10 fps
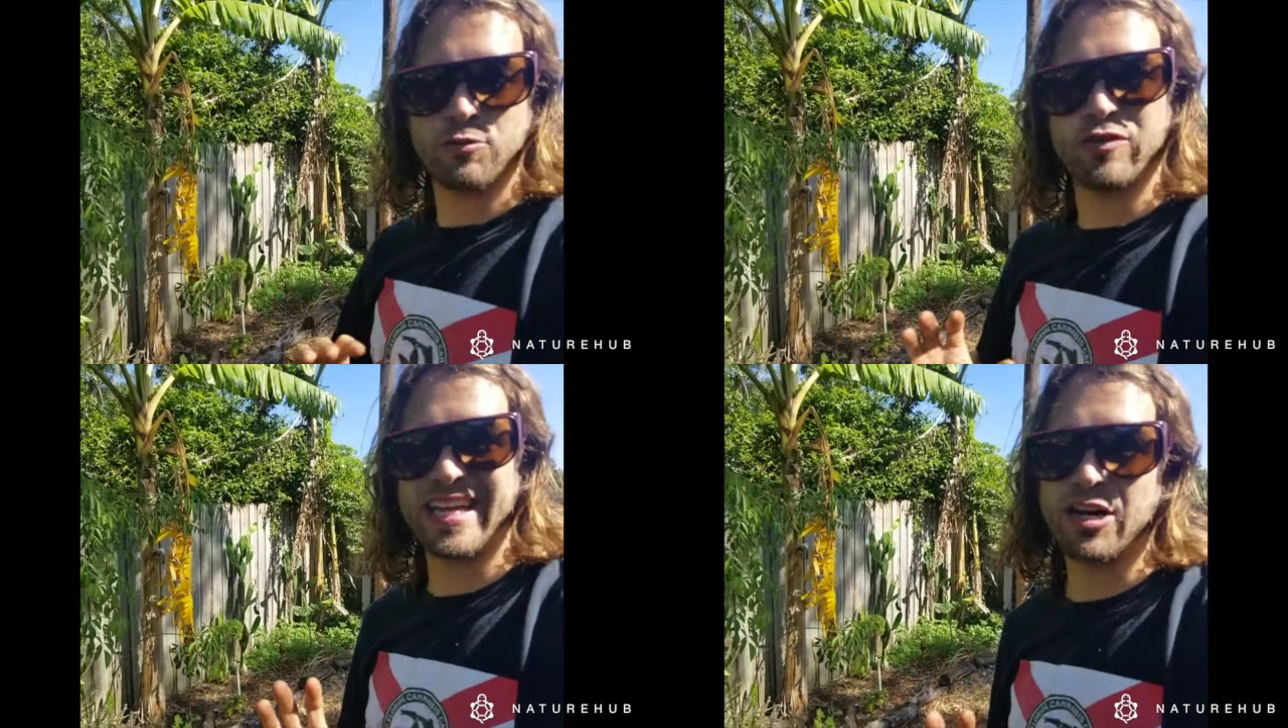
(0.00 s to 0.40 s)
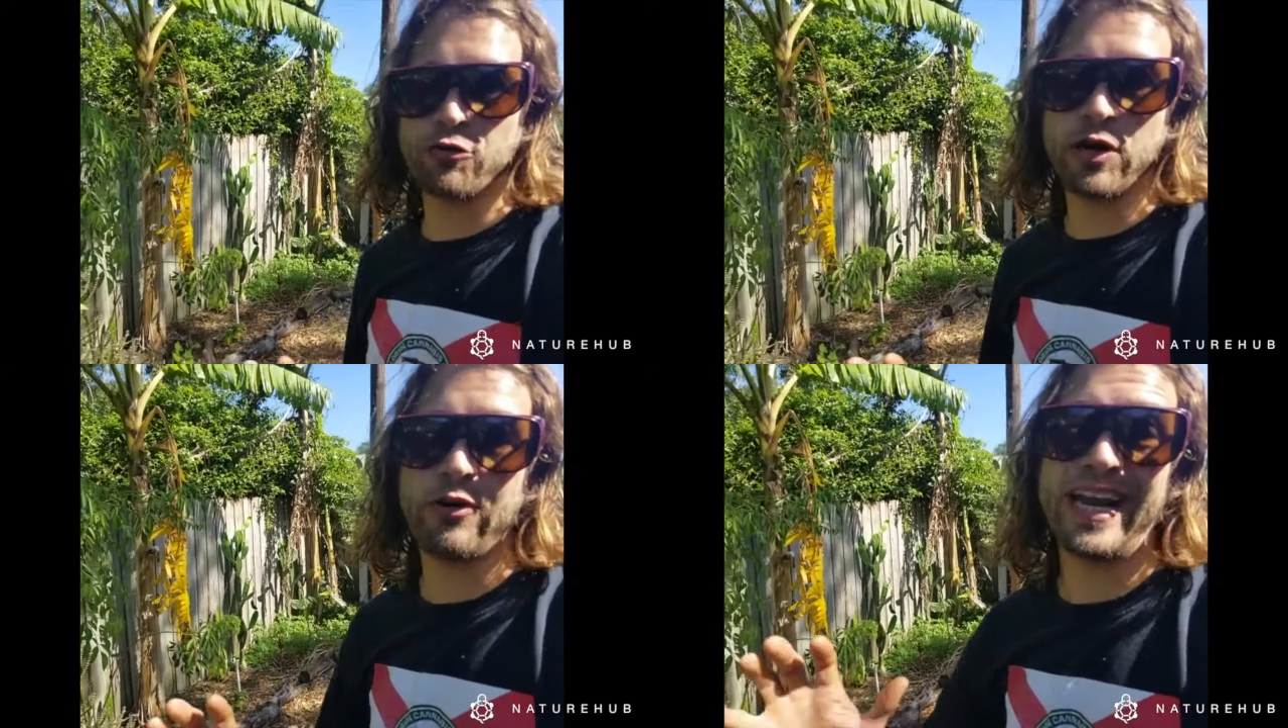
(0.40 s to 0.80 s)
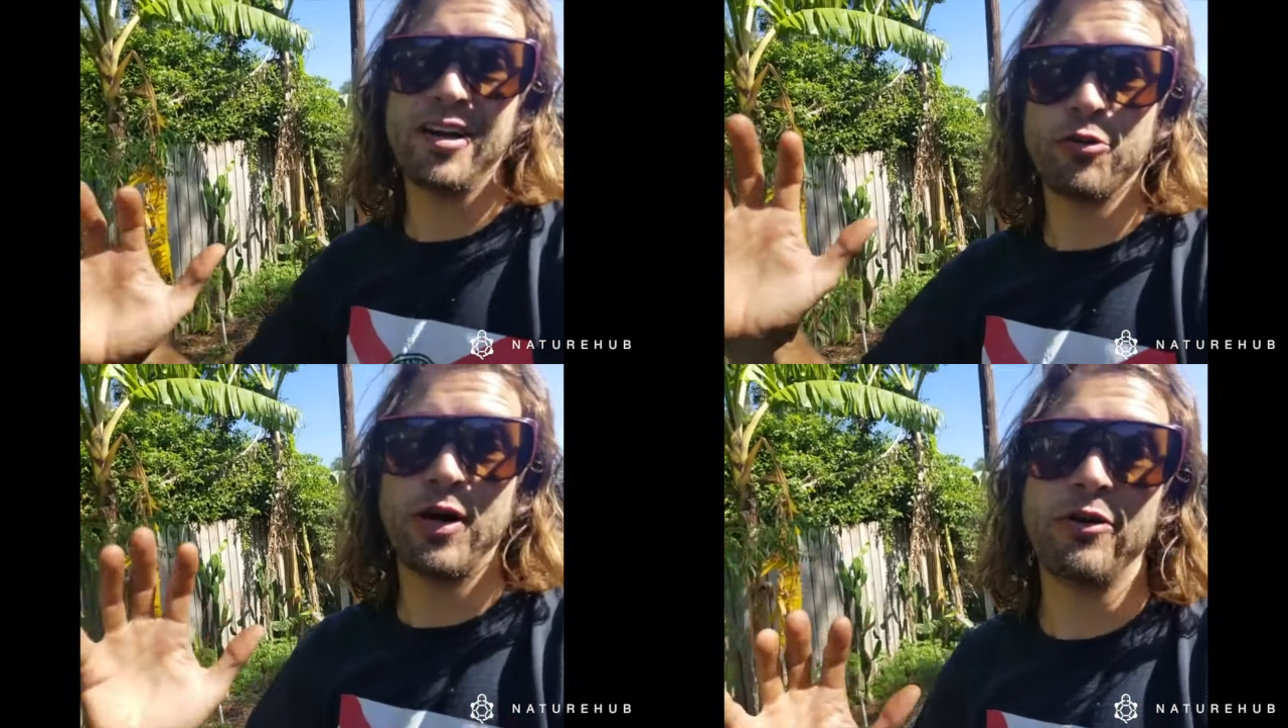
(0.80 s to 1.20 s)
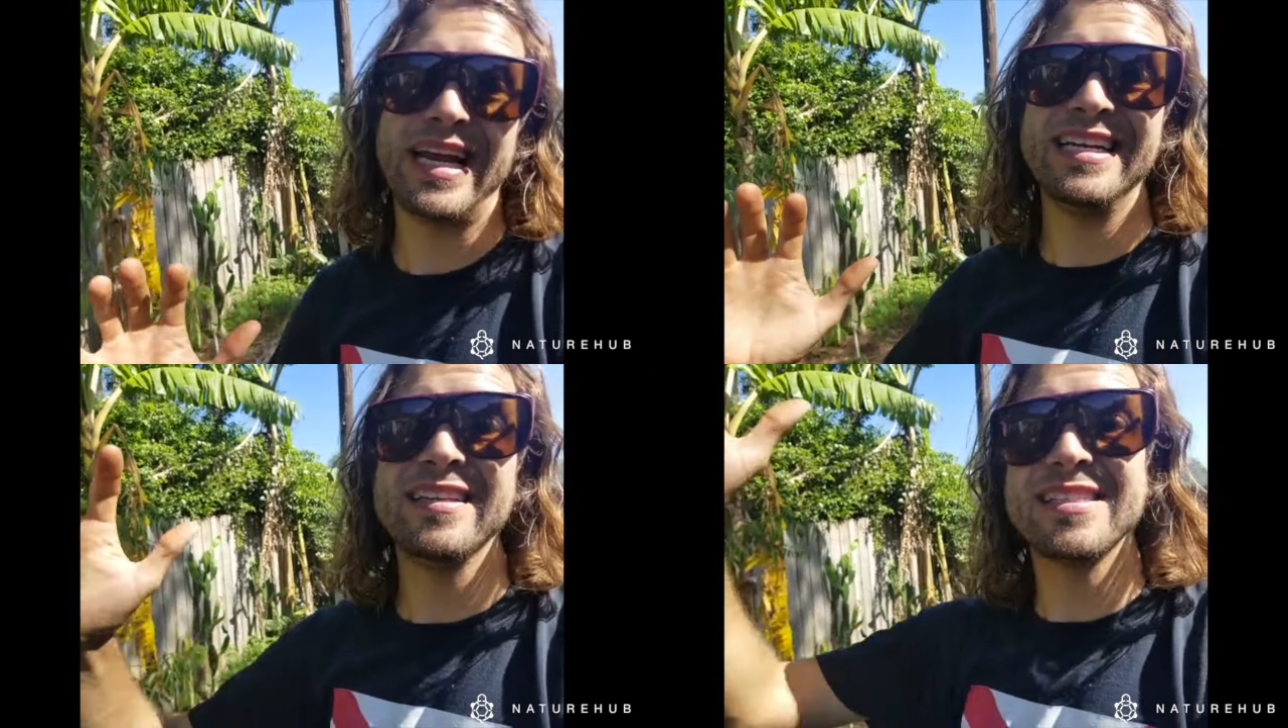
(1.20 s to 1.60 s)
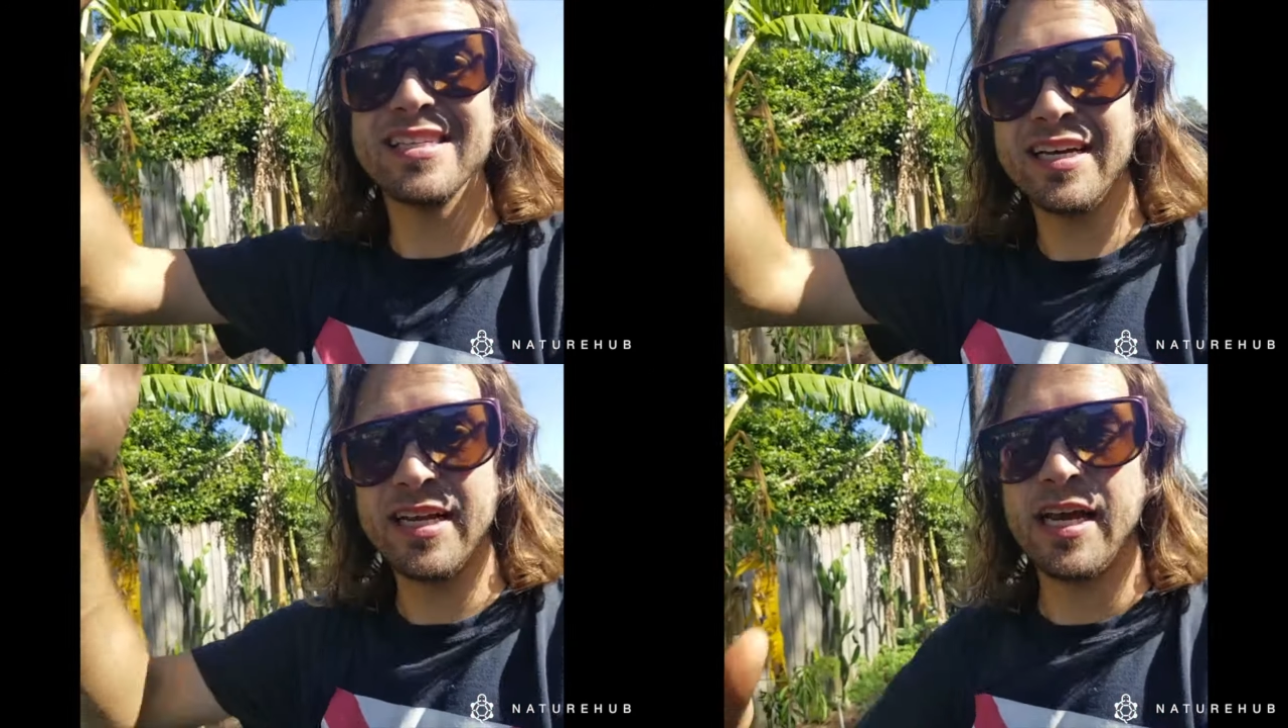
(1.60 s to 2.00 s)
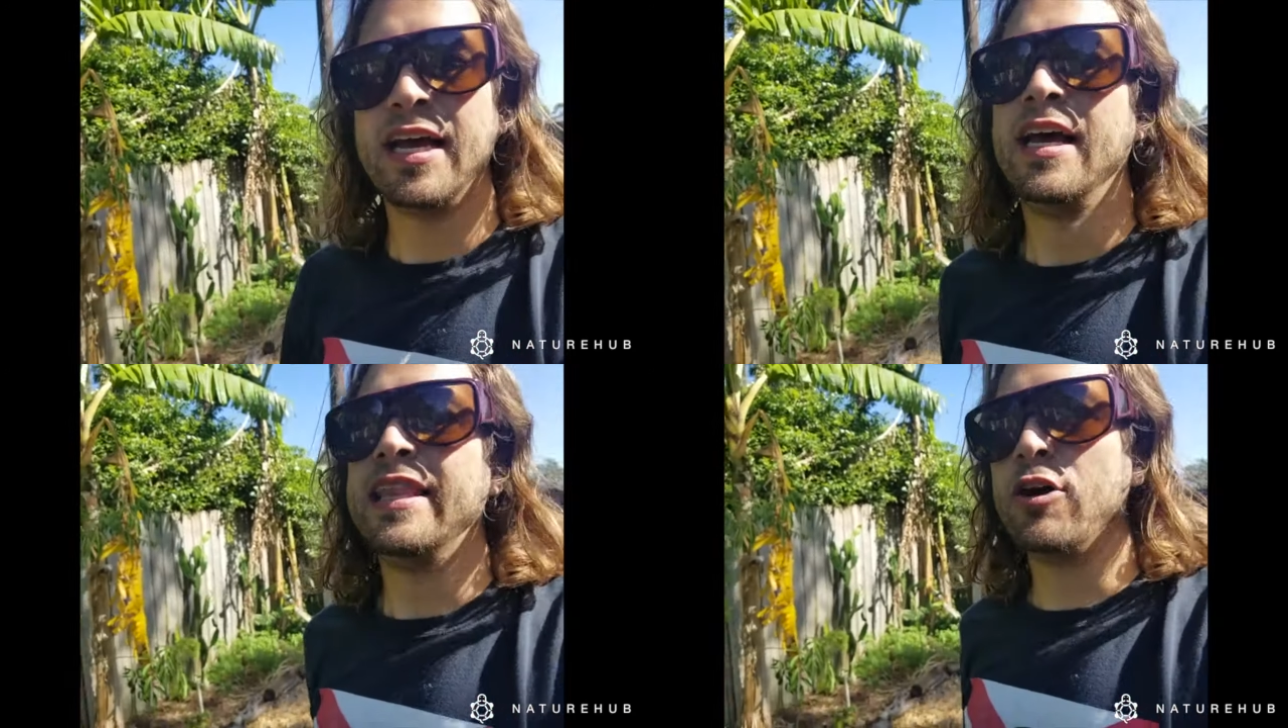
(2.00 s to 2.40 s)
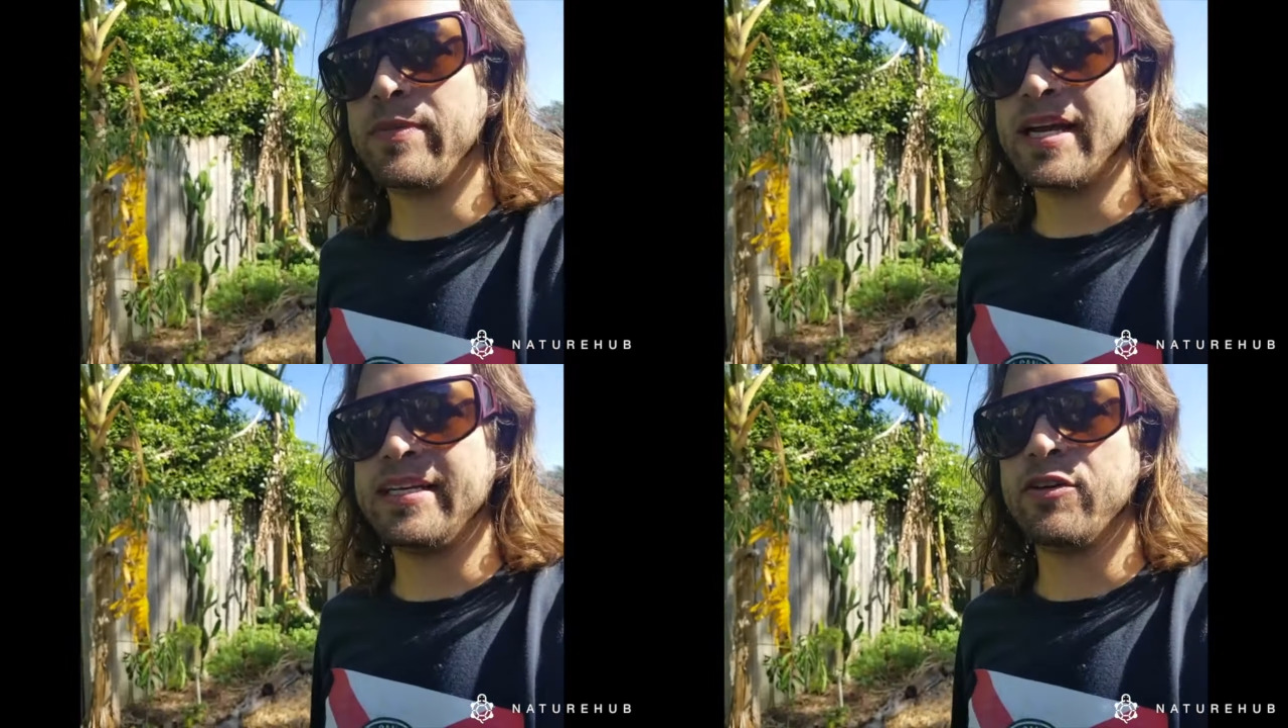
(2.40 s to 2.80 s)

where they can grow out into the sun, that would be ideal.